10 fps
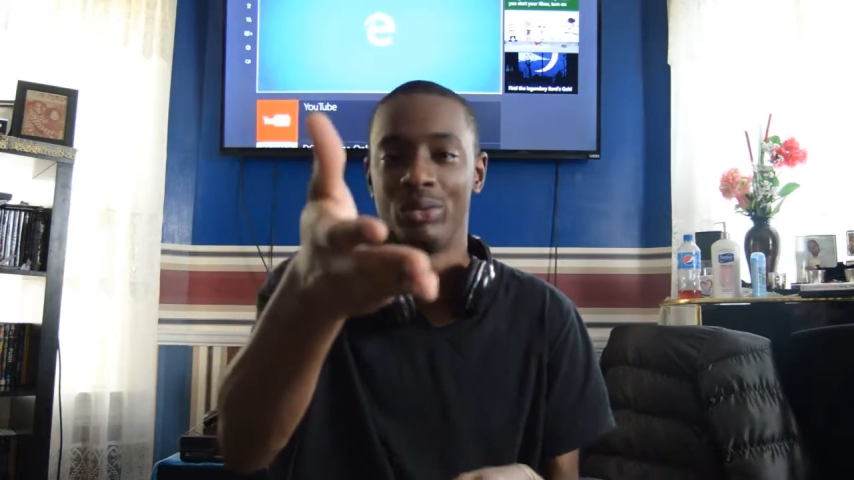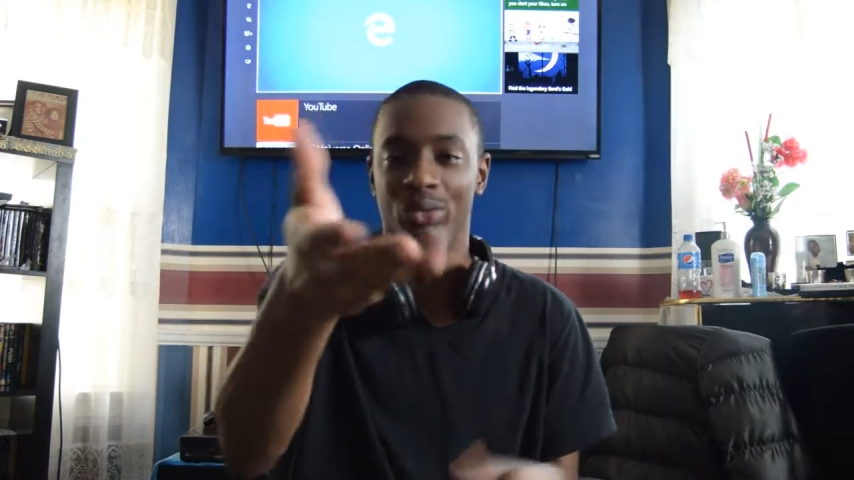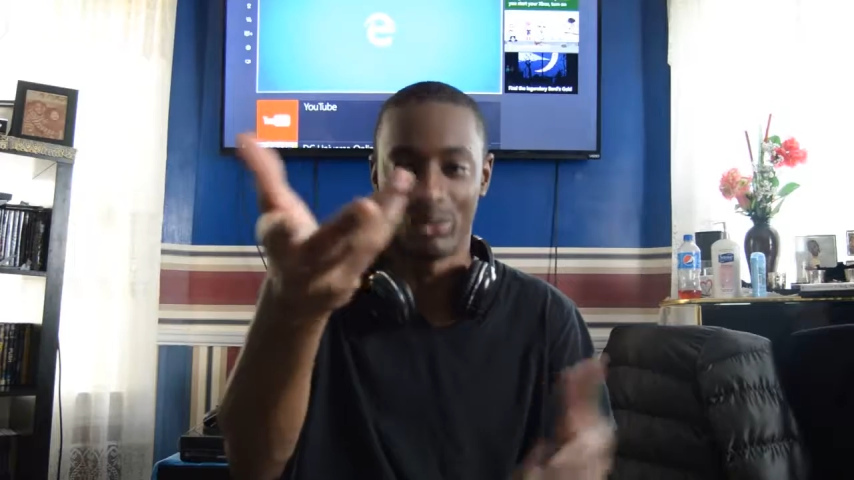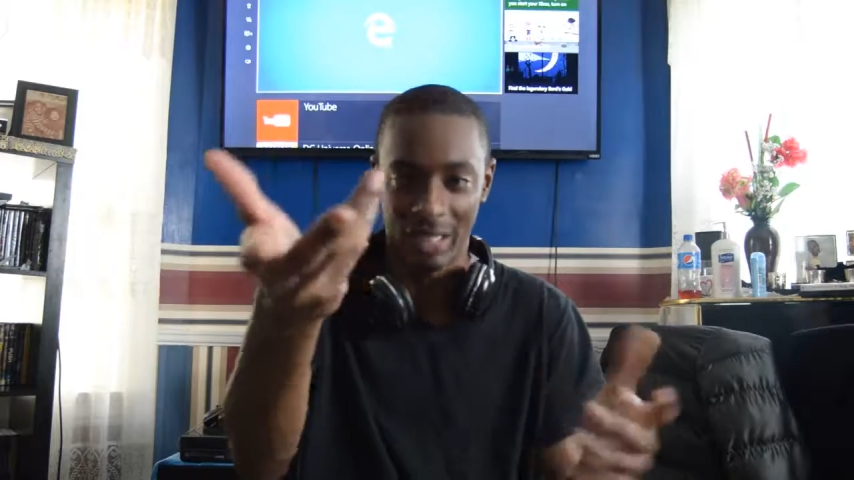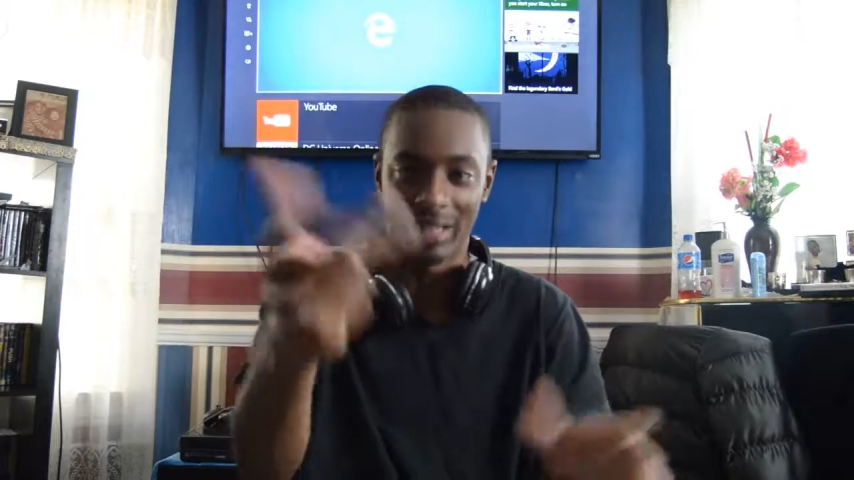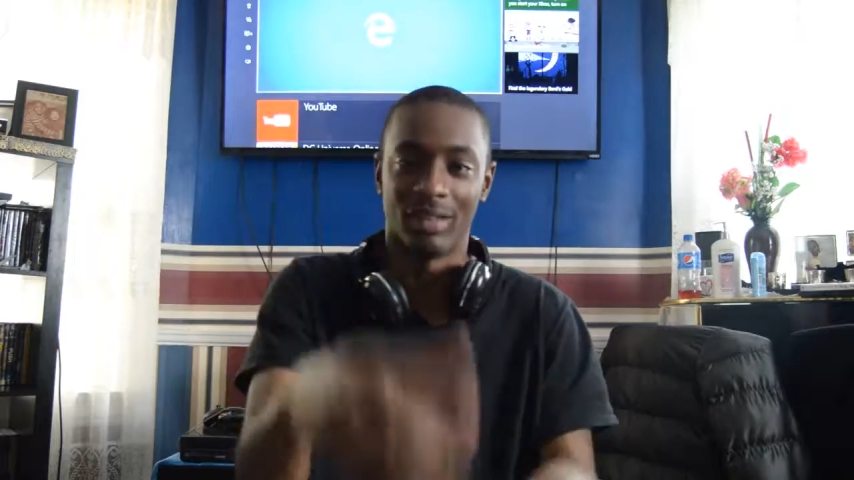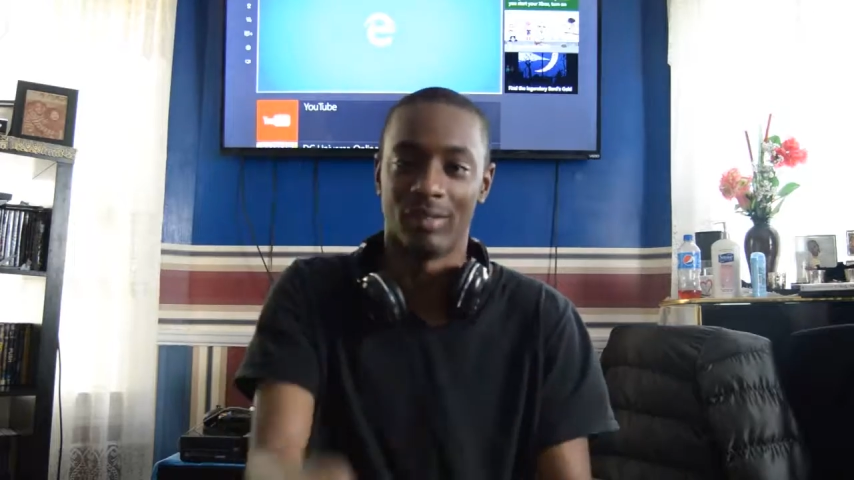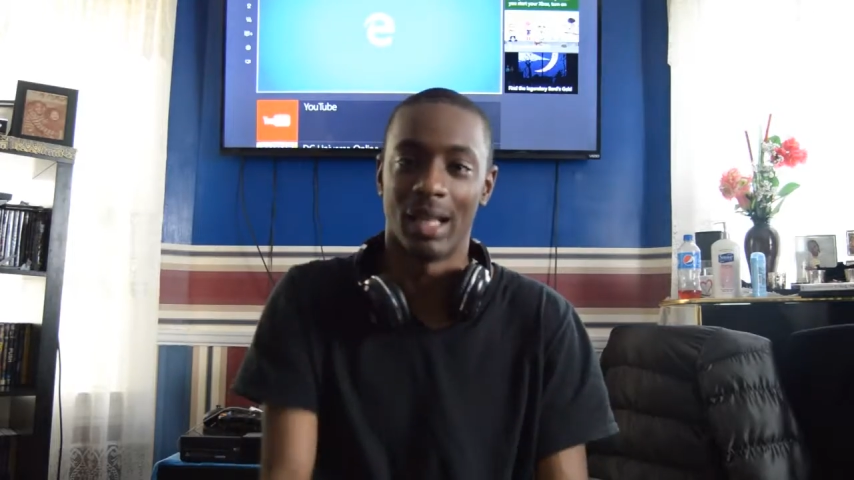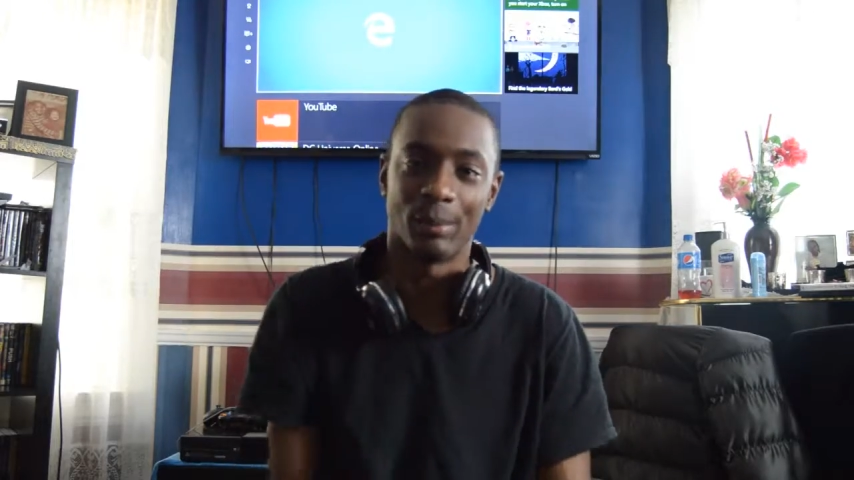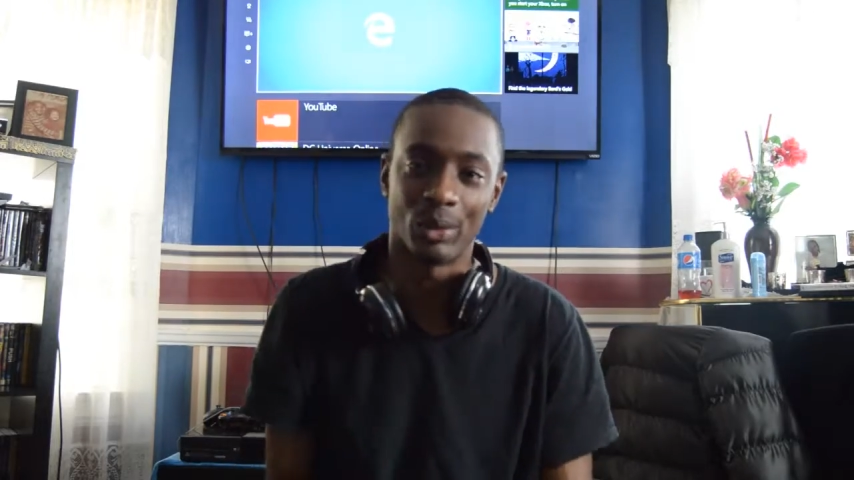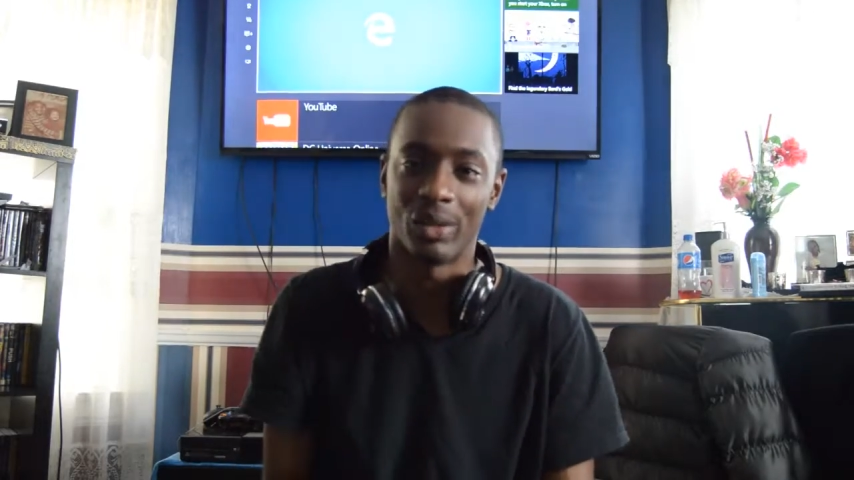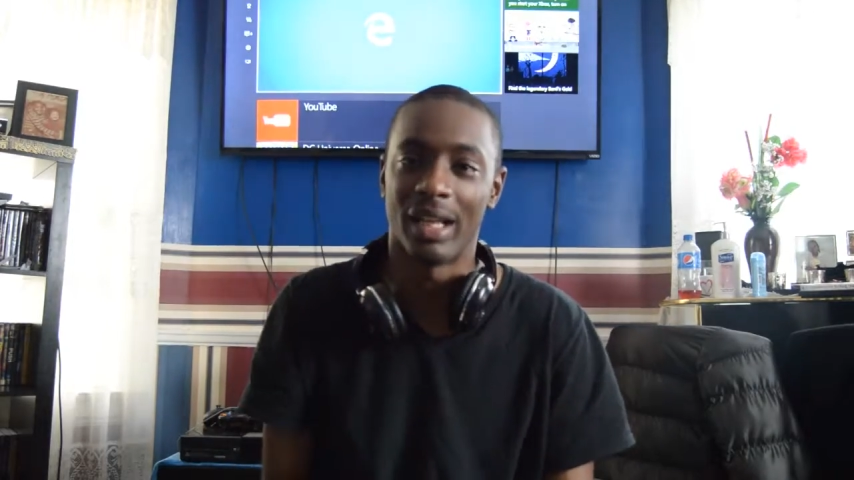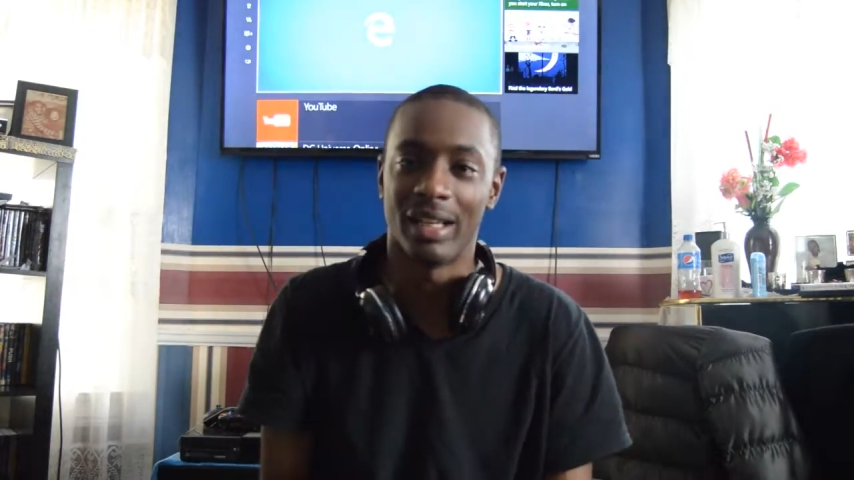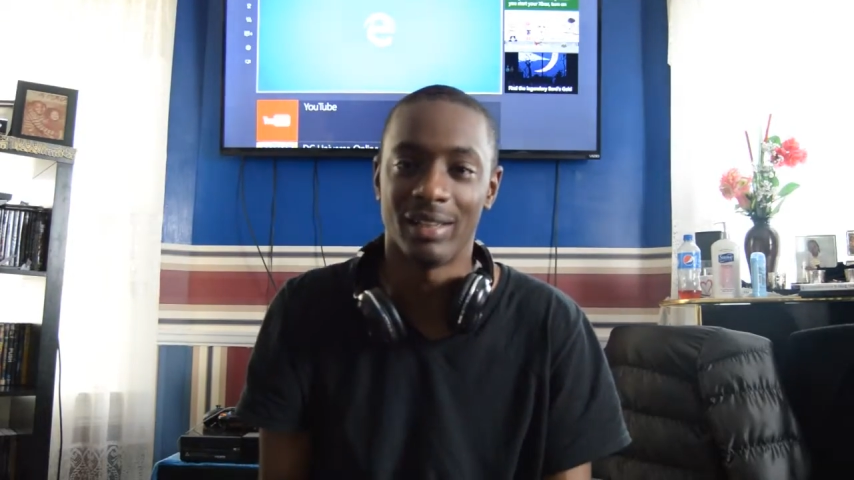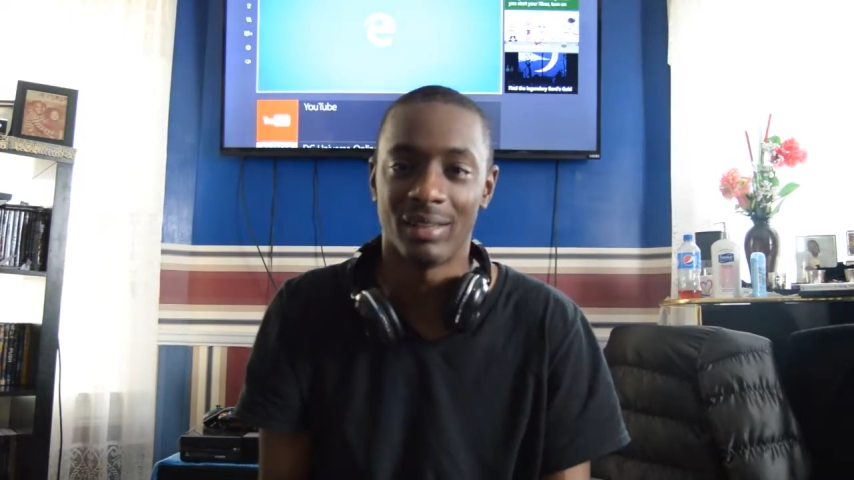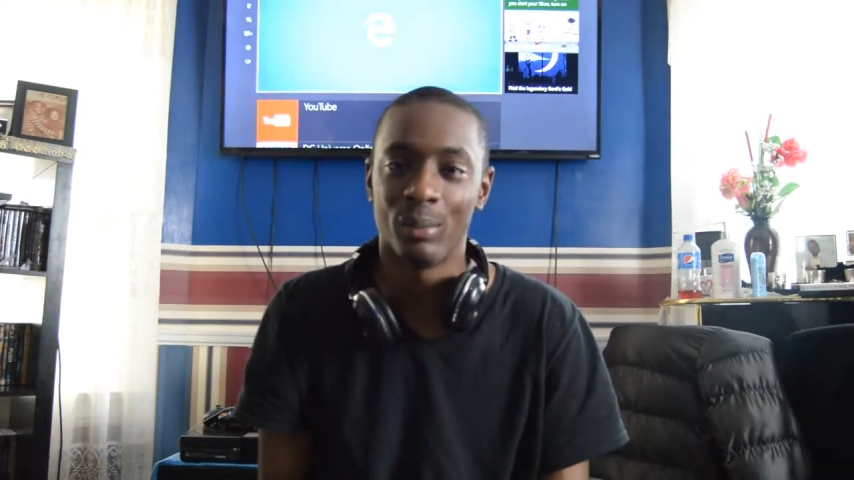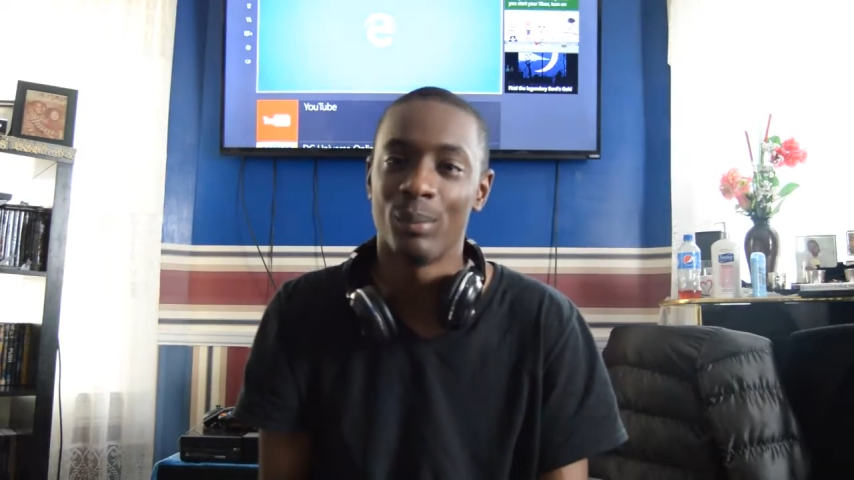You're thinking of Neptune, ain't it?